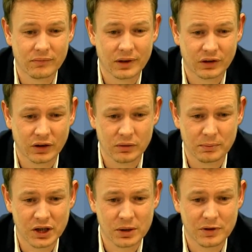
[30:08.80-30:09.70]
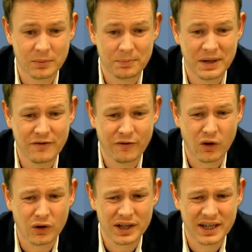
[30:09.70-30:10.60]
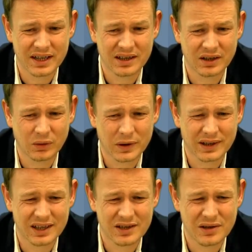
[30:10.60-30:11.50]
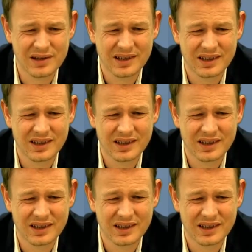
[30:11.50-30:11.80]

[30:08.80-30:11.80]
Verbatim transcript: So bishop to b4 here is what they do.